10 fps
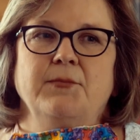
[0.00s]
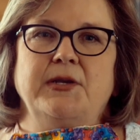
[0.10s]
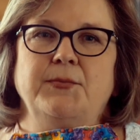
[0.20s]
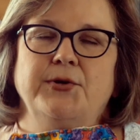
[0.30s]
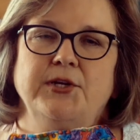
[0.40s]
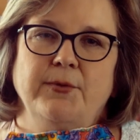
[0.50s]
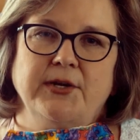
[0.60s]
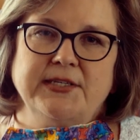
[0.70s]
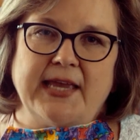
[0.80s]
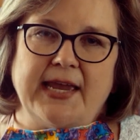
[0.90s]
but he put him
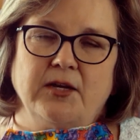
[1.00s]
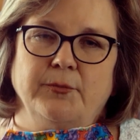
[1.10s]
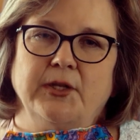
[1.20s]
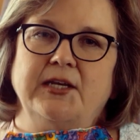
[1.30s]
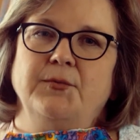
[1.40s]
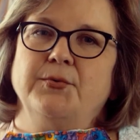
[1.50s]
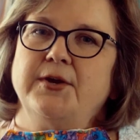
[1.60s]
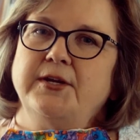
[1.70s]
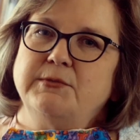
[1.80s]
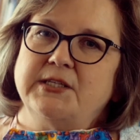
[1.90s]
on his animal and he
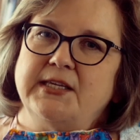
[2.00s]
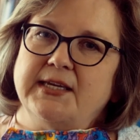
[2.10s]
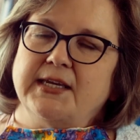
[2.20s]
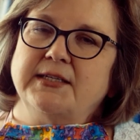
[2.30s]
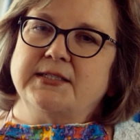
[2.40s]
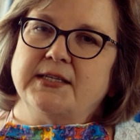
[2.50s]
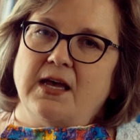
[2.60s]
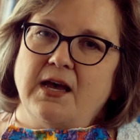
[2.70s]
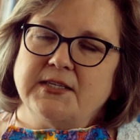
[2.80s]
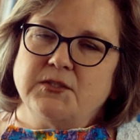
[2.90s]
brought him to the inn, to the
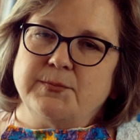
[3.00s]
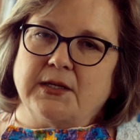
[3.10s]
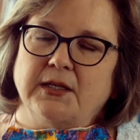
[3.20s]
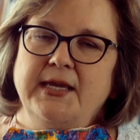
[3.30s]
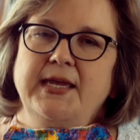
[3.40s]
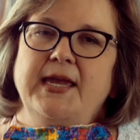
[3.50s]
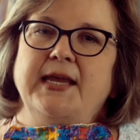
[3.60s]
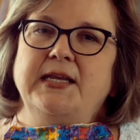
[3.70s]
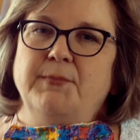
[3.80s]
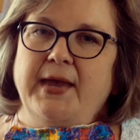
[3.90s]
hospital,
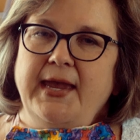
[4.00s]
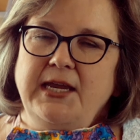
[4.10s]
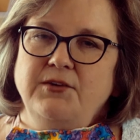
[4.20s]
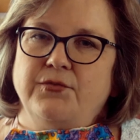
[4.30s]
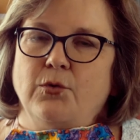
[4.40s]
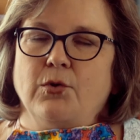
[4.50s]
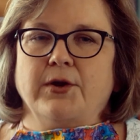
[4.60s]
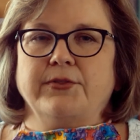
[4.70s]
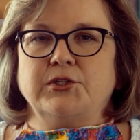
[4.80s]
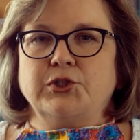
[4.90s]
and he paid
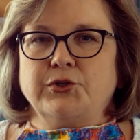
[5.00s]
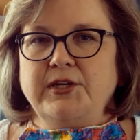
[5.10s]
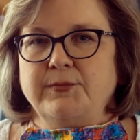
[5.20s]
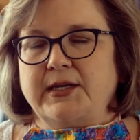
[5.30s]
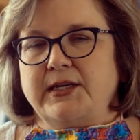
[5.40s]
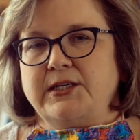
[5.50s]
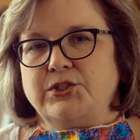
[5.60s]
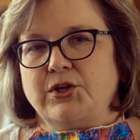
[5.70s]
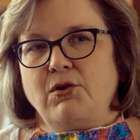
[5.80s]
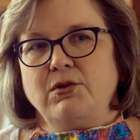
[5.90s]
for the treatment and he
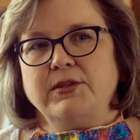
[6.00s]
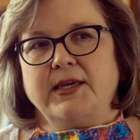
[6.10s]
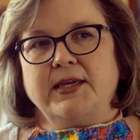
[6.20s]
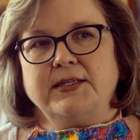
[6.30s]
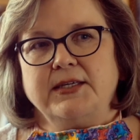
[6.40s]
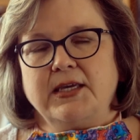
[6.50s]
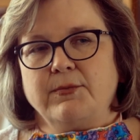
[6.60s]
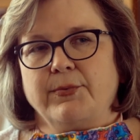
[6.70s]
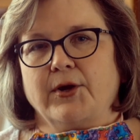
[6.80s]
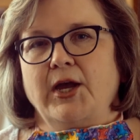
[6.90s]
told the
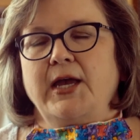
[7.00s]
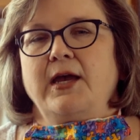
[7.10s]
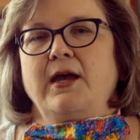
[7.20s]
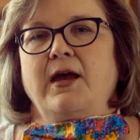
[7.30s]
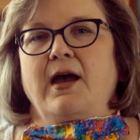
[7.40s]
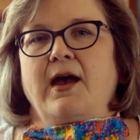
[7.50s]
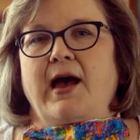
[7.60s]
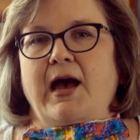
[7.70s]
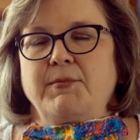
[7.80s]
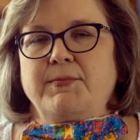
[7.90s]
innkeeper,
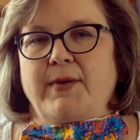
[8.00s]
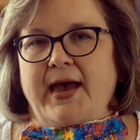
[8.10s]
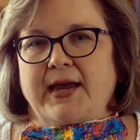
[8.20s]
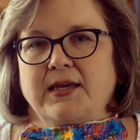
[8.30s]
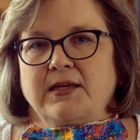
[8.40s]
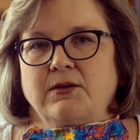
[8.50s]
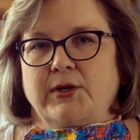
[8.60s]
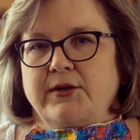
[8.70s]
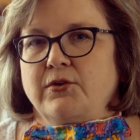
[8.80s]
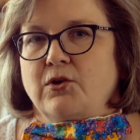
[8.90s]
I'll be back.
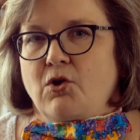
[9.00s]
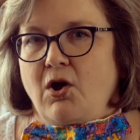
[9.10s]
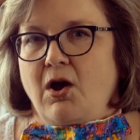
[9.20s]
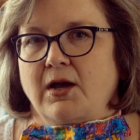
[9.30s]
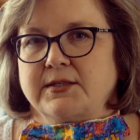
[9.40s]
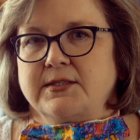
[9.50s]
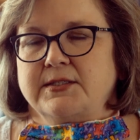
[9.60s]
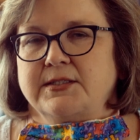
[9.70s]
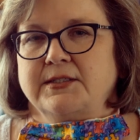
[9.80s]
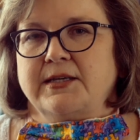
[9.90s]
Whatever it
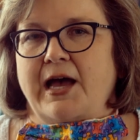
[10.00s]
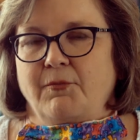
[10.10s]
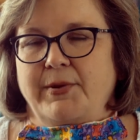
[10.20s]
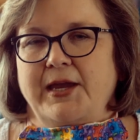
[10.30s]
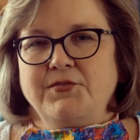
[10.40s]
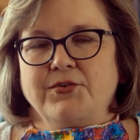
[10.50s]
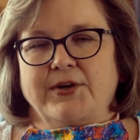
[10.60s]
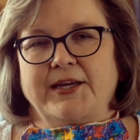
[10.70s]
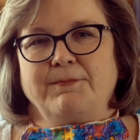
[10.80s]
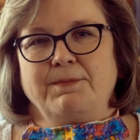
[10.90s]
cost, I'll pay
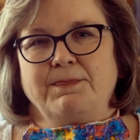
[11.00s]
for it.